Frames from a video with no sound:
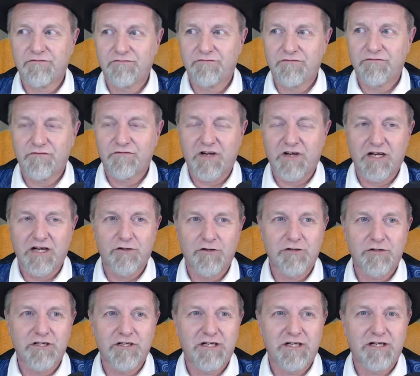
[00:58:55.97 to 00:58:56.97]
follow
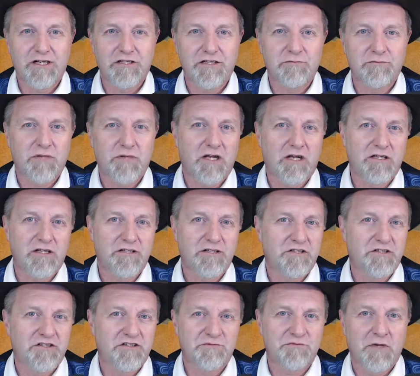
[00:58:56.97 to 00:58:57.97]
Canadian
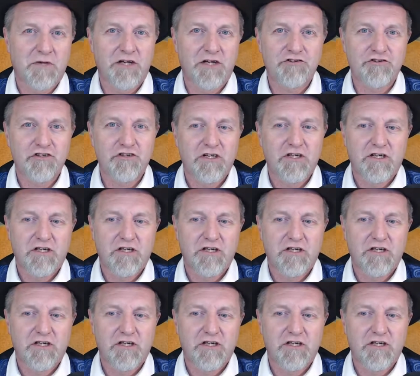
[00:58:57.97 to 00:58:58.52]
politics much.